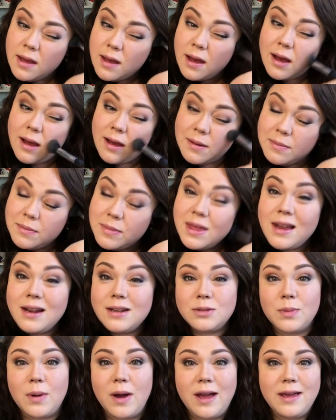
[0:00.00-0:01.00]
um, that
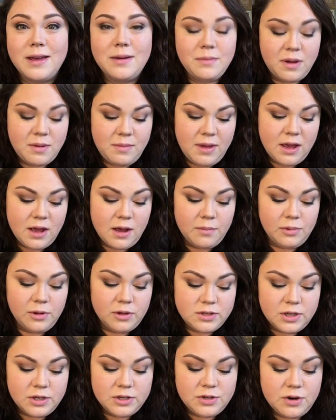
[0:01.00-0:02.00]
is why my makeup
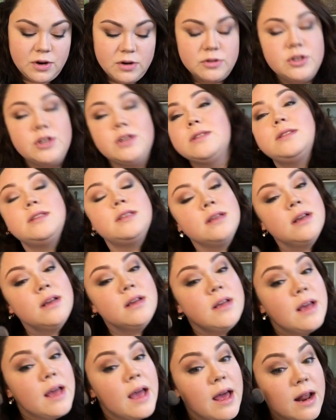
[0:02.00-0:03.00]
looked atrocious.
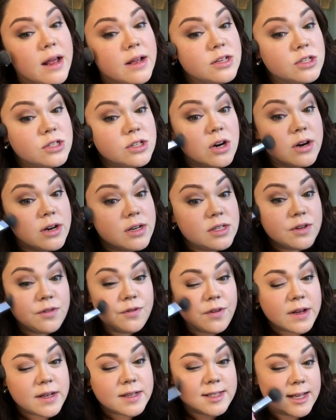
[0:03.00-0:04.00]
And I started to
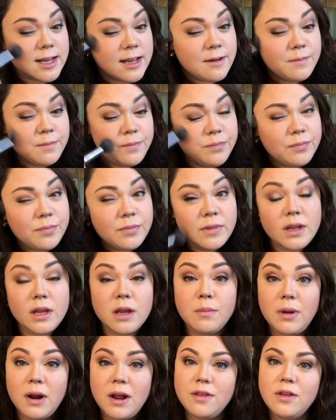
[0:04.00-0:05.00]
fix it,
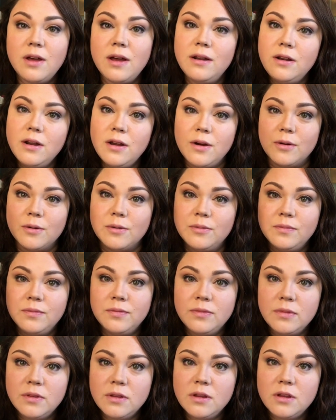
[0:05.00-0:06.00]
but I thought, no,
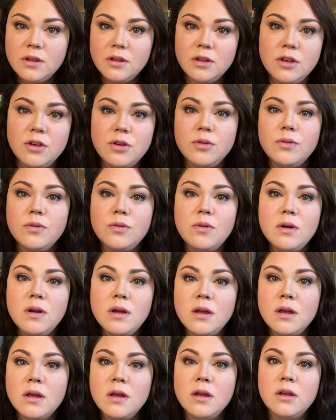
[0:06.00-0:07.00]
you
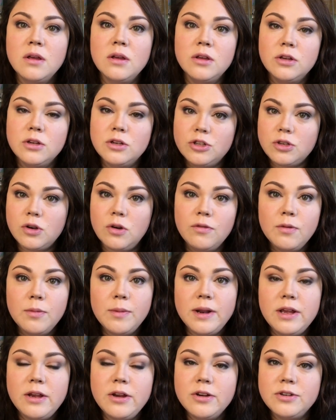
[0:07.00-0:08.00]
show
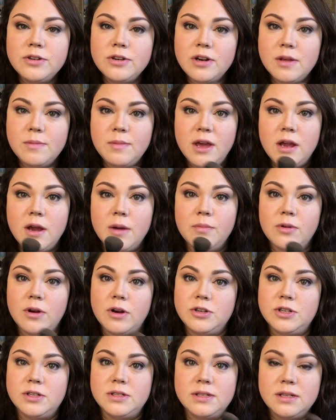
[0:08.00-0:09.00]
everybody your dirty makeup
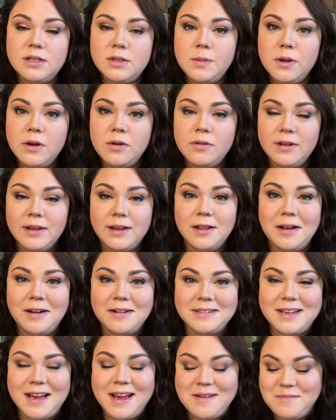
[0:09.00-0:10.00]
brushes. It's been a really long
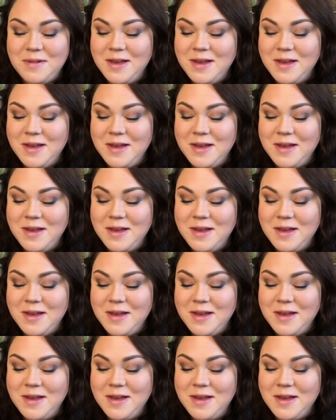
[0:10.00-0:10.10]
time.